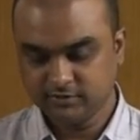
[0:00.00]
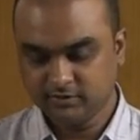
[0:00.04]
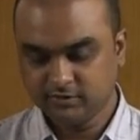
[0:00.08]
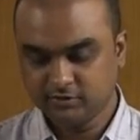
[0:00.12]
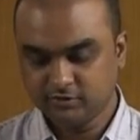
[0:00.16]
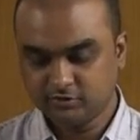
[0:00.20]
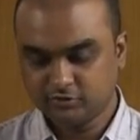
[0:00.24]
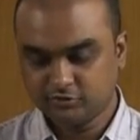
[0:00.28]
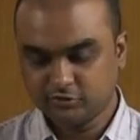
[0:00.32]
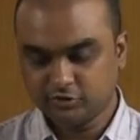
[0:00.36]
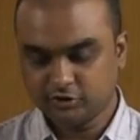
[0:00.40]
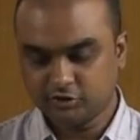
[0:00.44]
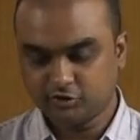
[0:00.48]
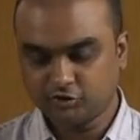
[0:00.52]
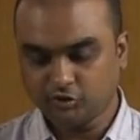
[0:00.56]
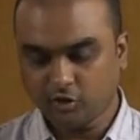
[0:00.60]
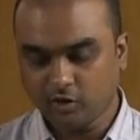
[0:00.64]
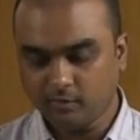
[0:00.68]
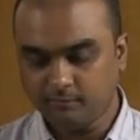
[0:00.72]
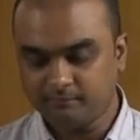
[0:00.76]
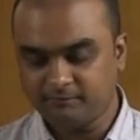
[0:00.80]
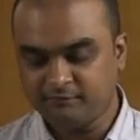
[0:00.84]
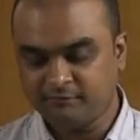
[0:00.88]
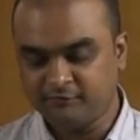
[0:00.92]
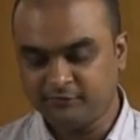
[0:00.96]
to the
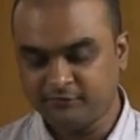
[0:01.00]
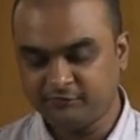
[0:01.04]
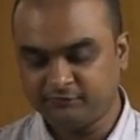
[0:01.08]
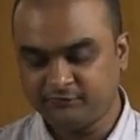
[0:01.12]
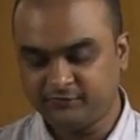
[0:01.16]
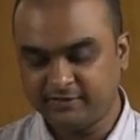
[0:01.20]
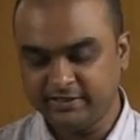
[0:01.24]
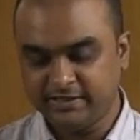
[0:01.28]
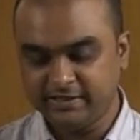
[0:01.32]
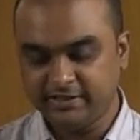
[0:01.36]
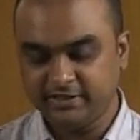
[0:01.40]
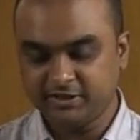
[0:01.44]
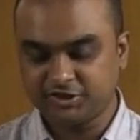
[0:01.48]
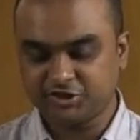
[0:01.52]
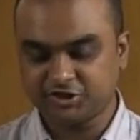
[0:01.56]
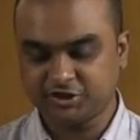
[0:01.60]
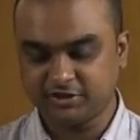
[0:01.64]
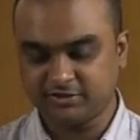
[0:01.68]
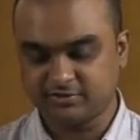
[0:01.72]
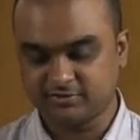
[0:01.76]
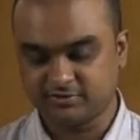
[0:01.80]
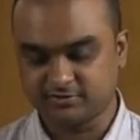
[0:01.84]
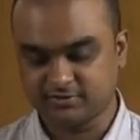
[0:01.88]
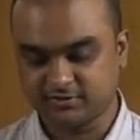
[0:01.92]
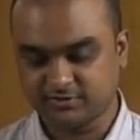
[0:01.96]
top 50
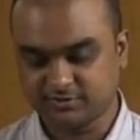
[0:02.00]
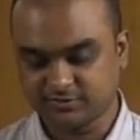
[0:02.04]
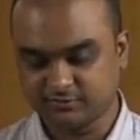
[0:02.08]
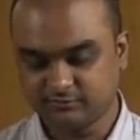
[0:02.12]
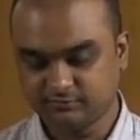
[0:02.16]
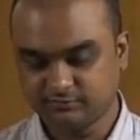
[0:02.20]
nations